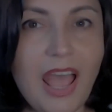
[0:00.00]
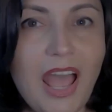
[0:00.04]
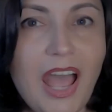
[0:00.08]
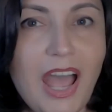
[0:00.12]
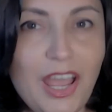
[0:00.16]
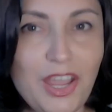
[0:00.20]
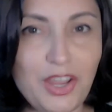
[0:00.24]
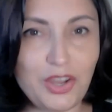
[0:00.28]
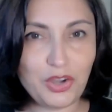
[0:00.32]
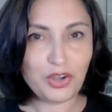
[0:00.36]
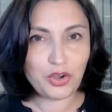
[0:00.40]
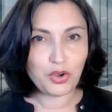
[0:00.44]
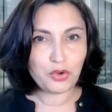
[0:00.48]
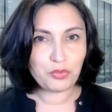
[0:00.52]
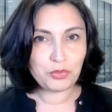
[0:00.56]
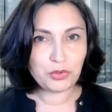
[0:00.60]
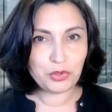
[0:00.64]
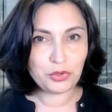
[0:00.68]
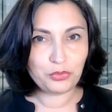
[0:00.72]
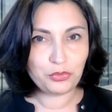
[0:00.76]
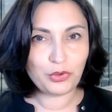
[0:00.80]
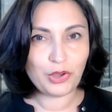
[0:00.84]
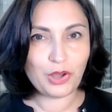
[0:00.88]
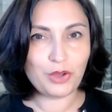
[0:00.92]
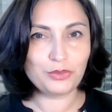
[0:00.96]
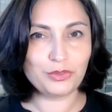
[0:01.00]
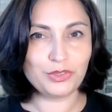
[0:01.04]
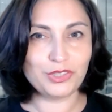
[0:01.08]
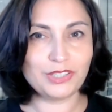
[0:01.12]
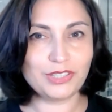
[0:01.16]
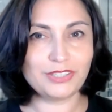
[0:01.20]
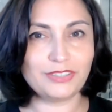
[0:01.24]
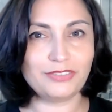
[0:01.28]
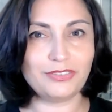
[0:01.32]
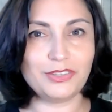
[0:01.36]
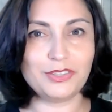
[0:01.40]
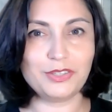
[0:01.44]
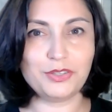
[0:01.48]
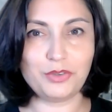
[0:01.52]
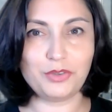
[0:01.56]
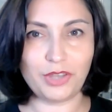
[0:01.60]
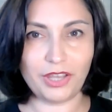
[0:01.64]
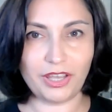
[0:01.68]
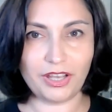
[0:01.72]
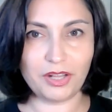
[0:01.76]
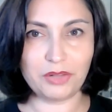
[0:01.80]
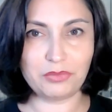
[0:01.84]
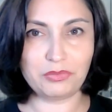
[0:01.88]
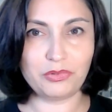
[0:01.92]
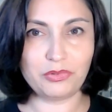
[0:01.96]
I hope you found this video
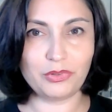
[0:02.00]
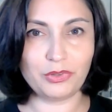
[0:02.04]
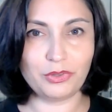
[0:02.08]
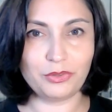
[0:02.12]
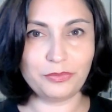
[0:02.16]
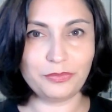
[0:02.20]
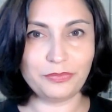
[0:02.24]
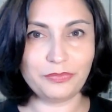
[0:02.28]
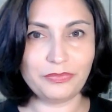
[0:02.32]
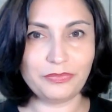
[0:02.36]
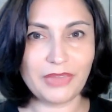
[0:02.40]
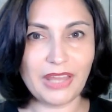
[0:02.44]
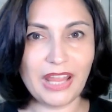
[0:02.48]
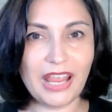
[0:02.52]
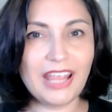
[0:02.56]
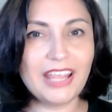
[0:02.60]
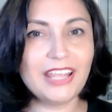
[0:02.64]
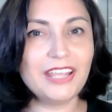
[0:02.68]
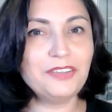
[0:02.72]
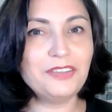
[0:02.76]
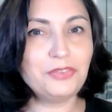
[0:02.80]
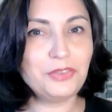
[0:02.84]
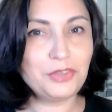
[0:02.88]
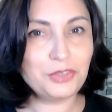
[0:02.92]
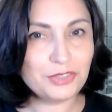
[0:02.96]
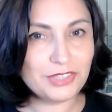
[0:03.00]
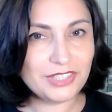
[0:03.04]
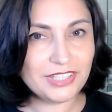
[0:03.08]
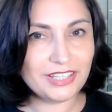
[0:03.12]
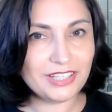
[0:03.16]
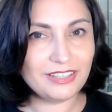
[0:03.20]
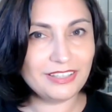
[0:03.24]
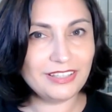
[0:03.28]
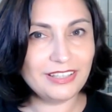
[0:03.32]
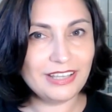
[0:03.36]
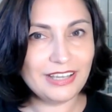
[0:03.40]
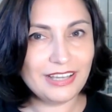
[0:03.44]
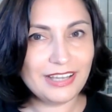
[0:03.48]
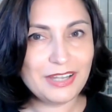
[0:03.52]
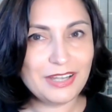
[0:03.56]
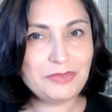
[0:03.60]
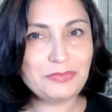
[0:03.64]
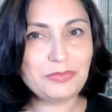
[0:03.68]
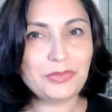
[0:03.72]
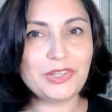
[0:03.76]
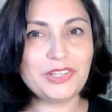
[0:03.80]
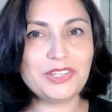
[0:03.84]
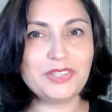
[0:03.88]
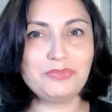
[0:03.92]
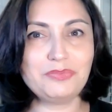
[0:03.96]
helpful. If you did,
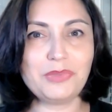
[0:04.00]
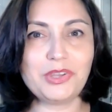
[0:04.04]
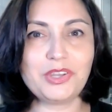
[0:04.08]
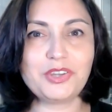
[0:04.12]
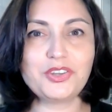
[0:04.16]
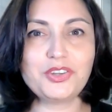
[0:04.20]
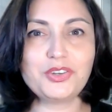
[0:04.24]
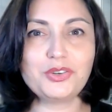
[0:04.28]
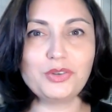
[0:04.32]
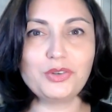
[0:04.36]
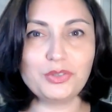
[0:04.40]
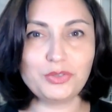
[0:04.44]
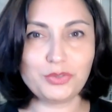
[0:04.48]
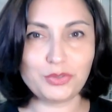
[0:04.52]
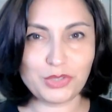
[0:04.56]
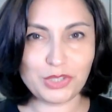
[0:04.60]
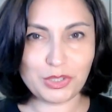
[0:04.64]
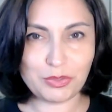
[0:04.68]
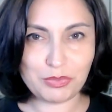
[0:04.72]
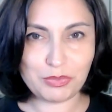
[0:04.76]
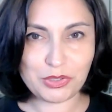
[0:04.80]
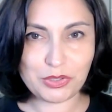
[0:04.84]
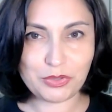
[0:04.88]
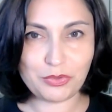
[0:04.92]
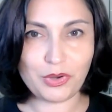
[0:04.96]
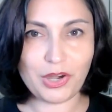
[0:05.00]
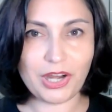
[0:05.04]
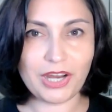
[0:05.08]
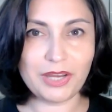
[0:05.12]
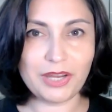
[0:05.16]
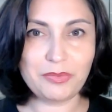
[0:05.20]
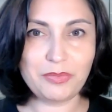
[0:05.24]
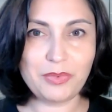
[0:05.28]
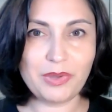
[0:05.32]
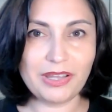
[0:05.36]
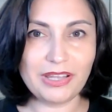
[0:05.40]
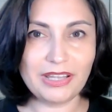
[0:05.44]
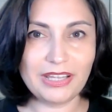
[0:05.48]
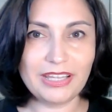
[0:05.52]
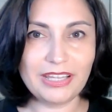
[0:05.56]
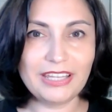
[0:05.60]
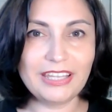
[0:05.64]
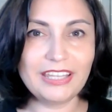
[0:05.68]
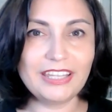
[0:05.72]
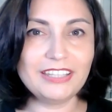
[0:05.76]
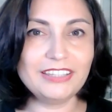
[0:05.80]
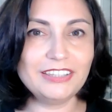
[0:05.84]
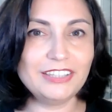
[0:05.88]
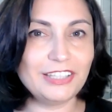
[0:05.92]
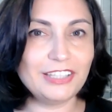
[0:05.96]
please make sure to subscribe,
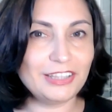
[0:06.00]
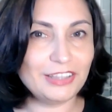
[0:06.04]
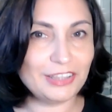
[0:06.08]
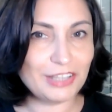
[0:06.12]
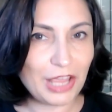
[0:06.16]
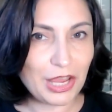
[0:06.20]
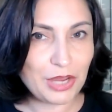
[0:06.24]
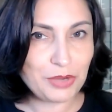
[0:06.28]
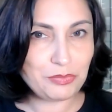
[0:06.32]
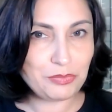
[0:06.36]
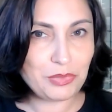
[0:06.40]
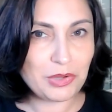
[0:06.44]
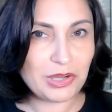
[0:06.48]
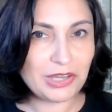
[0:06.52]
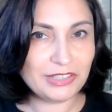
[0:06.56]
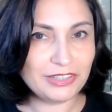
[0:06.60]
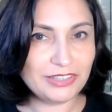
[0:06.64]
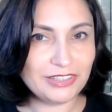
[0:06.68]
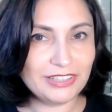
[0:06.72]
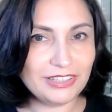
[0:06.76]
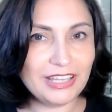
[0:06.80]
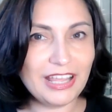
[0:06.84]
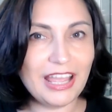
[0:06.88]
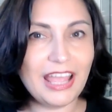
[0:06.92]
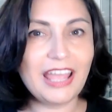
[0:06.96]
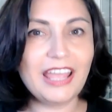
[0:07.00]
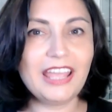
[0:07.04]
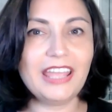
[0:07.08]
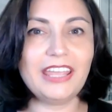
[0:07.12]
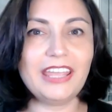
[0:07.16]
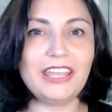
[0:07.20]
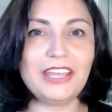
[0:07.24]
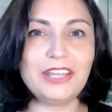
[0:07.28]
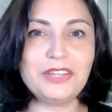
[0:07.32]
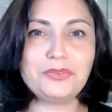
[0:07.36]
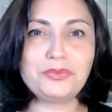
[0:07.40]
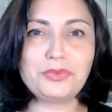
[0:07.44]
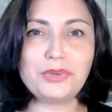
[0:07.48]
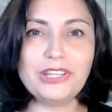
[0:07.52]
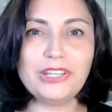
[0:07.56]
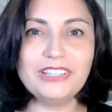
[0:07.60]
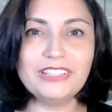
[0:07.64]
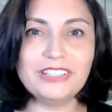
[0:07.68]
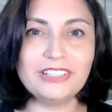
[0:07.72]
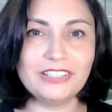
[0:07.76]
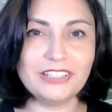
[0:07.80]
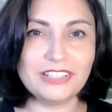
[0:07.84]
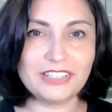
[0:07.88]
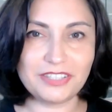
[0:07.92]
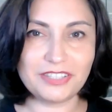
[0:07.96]
hit that like button, and ring
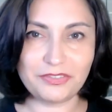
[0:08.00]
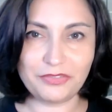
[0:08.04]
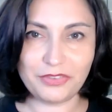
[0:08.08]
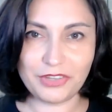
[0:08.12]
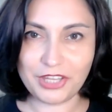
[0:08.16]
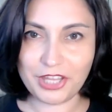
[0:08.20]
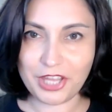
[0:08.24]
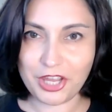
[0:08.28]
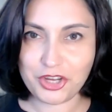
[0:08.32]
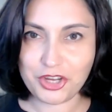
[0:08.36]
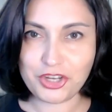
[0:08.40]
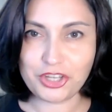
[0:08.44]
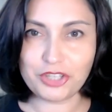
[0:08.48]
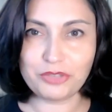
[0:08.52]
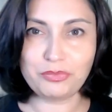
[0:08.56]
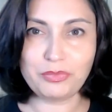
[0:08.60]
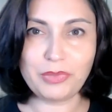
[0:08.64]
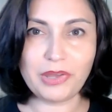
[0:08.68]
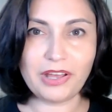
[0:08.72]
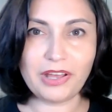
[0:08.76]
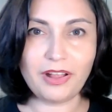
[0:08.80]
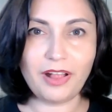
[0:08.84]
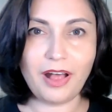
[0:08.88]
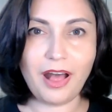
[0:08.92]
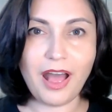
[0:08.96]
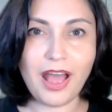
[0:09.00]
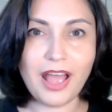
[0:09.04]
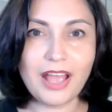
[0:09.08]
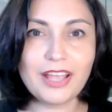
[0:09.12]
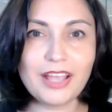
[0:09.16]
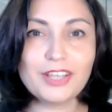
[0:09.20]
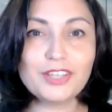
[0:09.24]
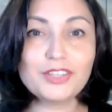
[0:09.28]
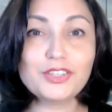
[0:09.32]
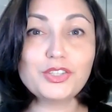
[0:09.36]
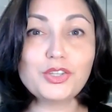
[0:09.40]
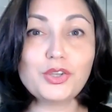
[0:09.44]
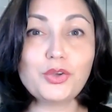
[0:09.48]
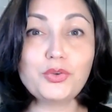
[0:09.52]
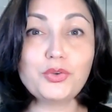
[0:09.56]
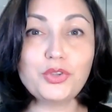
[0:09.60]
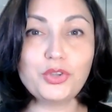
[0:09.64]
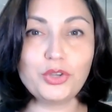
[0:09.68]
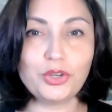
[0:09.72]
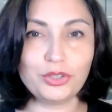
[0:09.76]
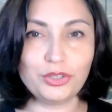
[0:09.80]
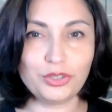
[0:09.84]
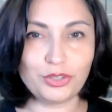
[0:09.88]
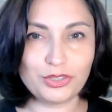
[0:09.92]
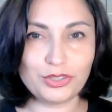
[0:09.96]
the notification bell so you
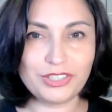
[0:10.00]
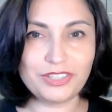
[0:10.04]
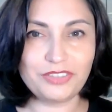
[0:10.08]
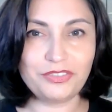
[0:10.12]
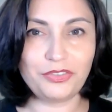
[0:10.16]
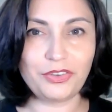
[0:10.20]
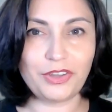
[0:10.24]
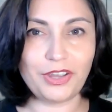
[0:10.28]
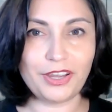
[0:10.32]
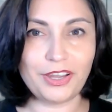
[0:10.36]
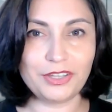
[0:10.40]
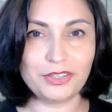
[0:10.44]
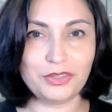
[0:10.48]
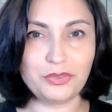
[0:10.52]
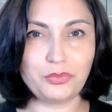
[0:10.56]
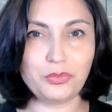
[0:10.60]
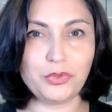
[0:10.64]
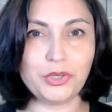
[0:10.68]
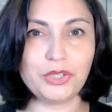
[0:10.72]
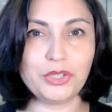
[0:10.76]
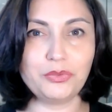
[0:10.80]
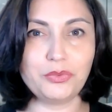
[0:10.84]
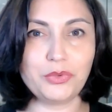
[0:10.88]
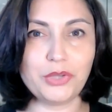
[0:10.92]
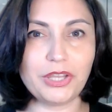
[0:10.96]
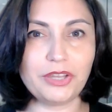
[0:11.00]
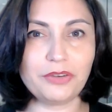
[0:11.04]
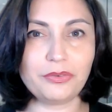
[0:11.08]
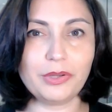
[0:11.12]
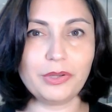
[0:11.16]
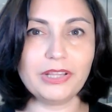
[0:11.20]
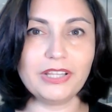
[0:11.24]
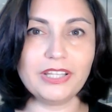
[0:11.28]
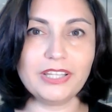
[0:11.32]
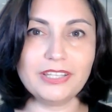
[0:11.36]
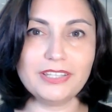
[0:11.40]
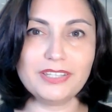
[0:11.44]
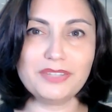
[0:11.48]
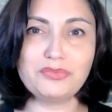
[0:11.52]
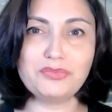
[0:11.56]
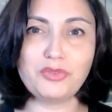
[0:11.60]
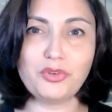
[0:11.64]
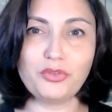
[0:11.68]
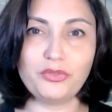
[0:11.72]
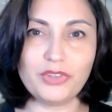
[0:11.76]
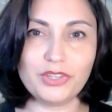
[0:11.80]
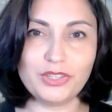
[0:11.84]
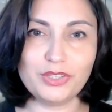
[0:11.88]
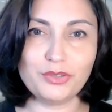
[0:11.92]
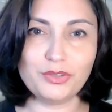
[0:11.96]
are notified when we release more
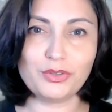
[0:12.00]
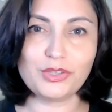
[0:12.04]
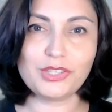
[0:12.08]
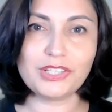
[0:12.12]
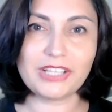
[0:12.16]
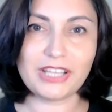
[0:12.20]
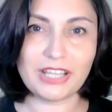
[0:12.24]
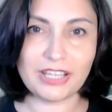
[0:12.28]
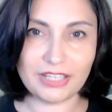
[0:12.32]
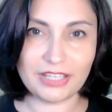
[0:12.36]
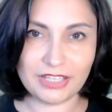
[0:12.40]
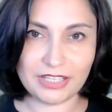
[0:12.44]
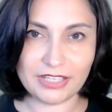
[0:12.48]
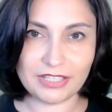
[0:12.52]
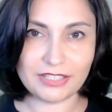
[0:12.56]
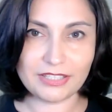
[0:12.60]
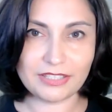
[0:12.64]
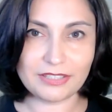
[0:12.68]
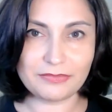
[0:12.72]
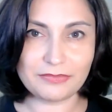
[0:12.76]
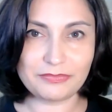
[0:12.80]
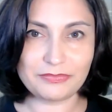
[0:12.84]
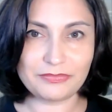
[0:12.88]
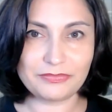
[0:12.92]
videos like this.